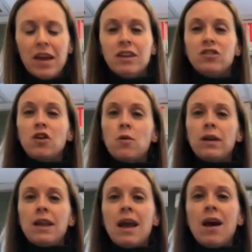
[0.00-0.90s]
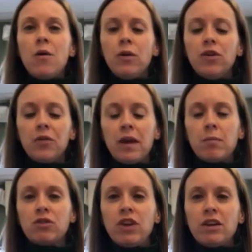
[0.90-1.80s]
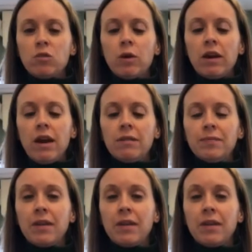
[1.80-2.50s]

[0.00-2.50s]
So now your Lampe Berger is working,